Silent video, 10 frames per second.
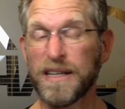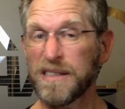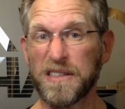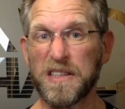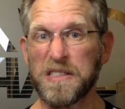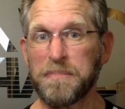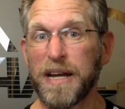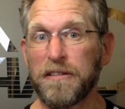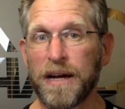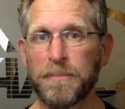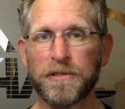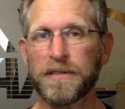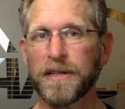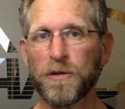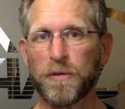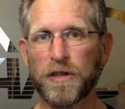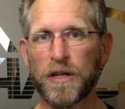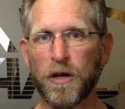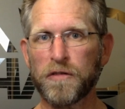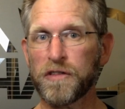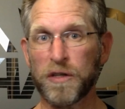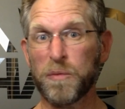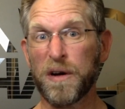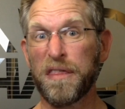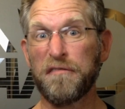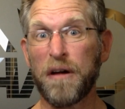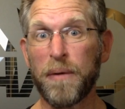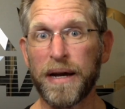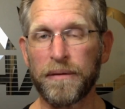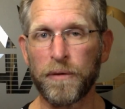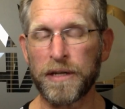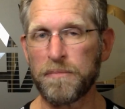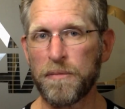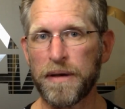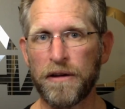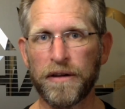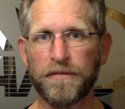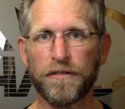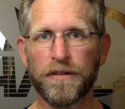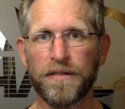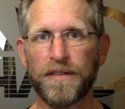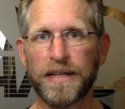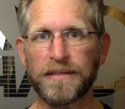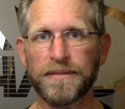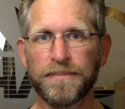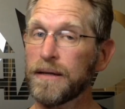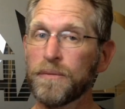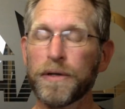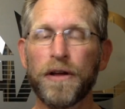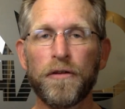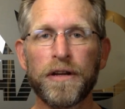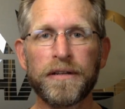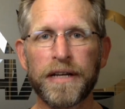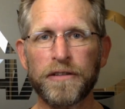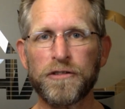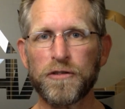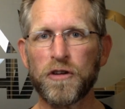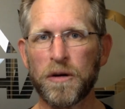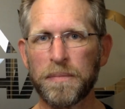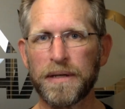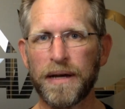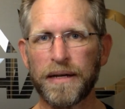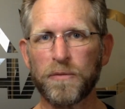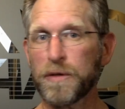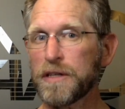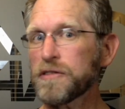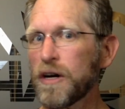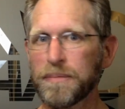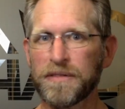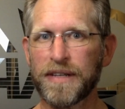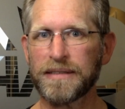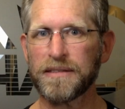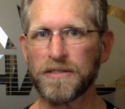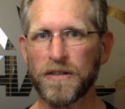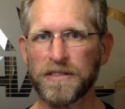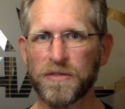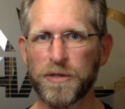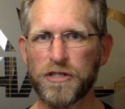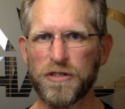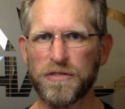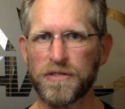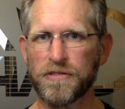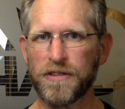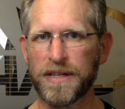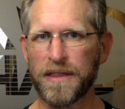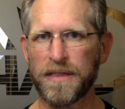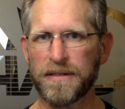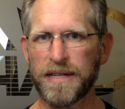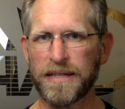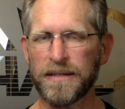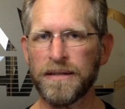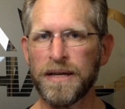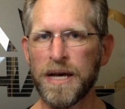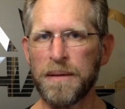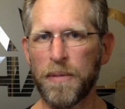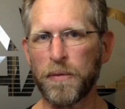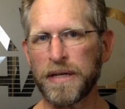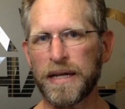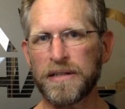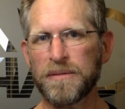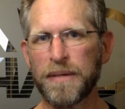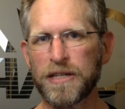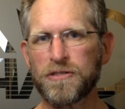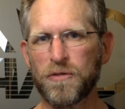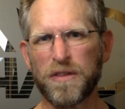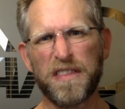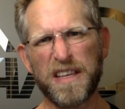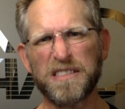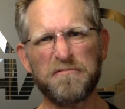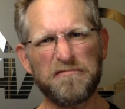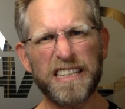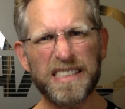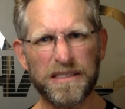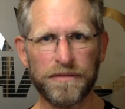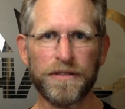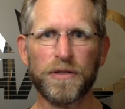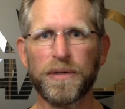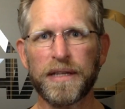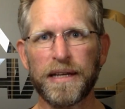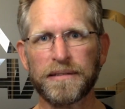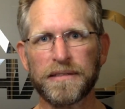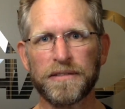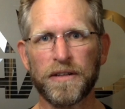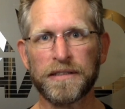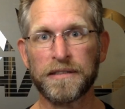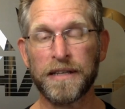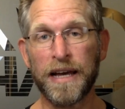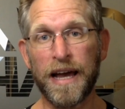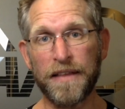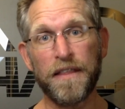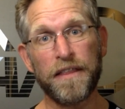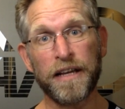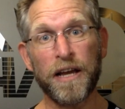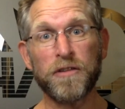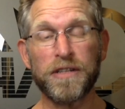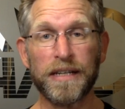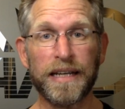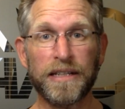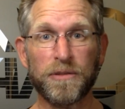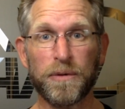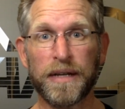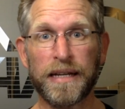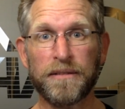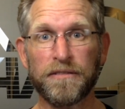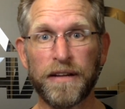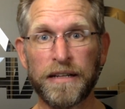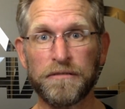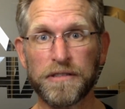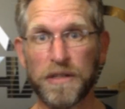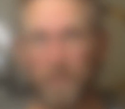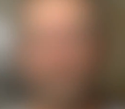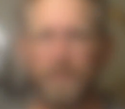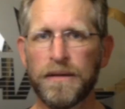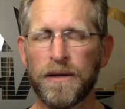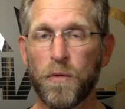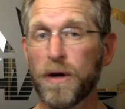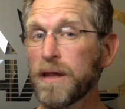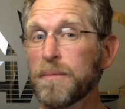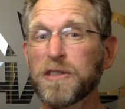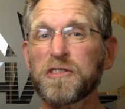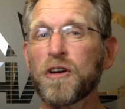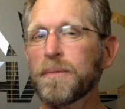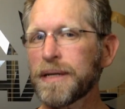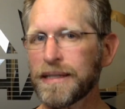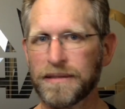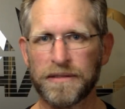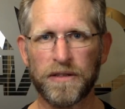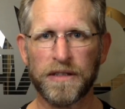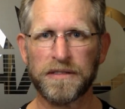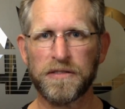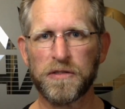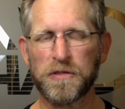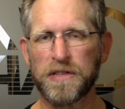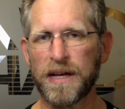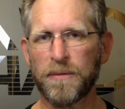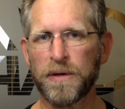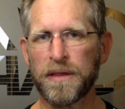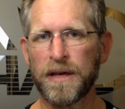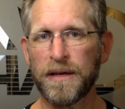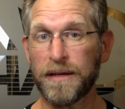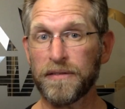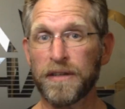so that it's better able to deal with the loads that you want to throw at it when you're preparing for an event. And we don't need to get too complicated with the types of exercises we choose to strengthen the tendon, but we need to make sure that there's a reason for doing the exercises and that they're going to lead to an end result. One of the most common exercises you'll start with is a